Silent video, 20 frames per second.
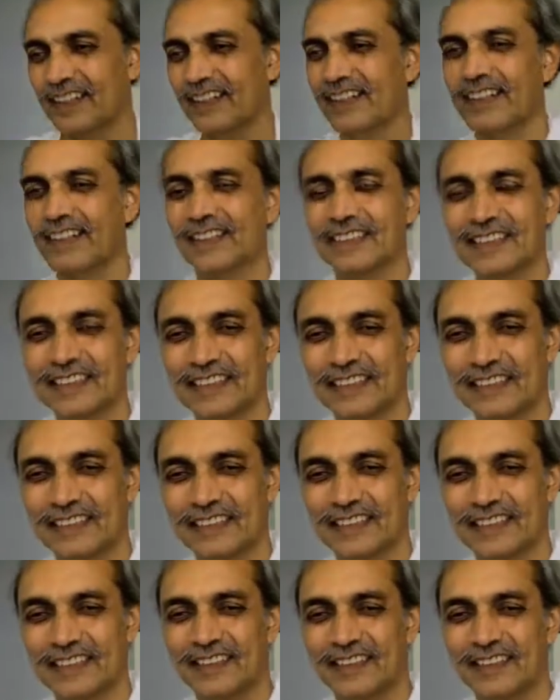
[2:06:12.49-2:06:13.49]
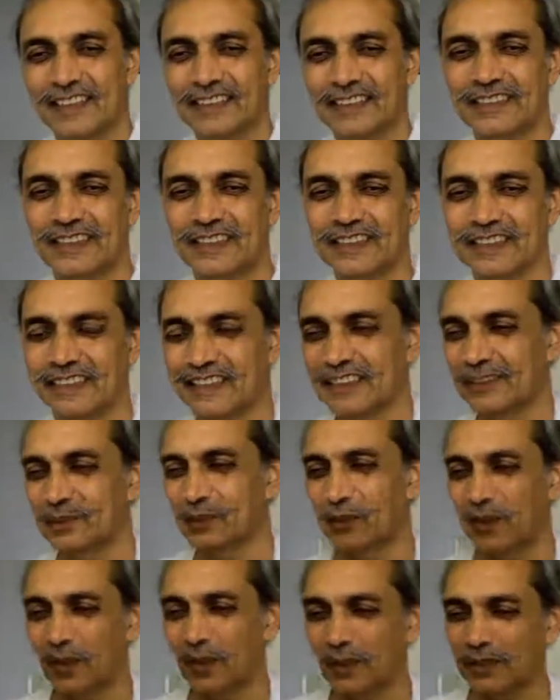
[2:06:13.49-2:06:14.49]
Oh yeah. And
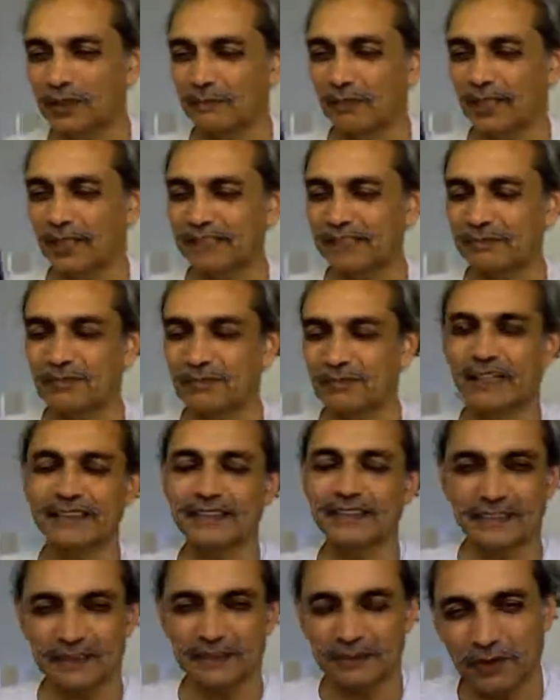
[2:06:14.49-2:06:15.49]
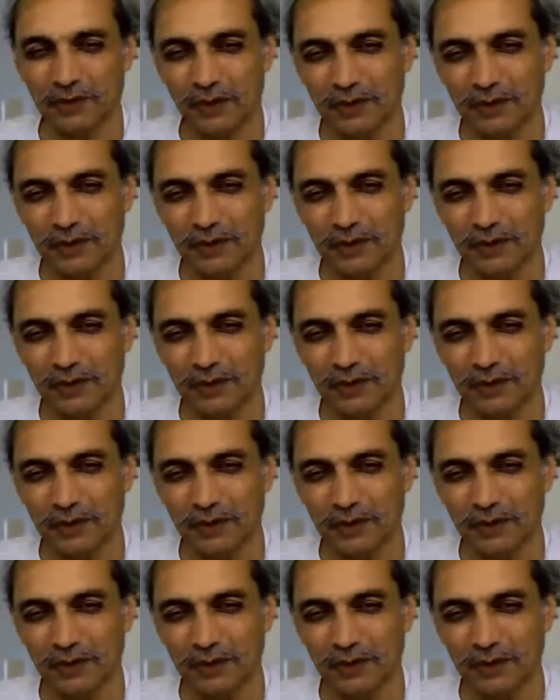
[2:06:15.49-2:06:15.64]
to all the Mahatmas